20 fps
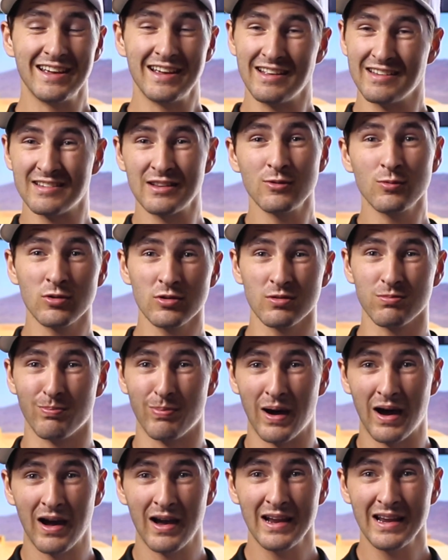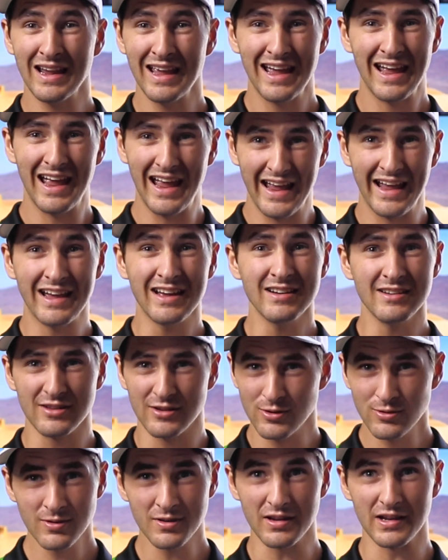it worth buying and
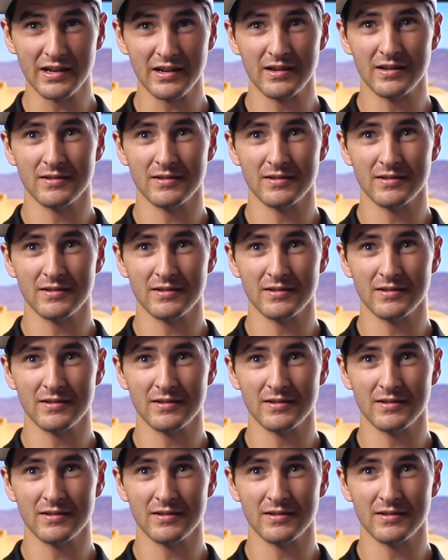using?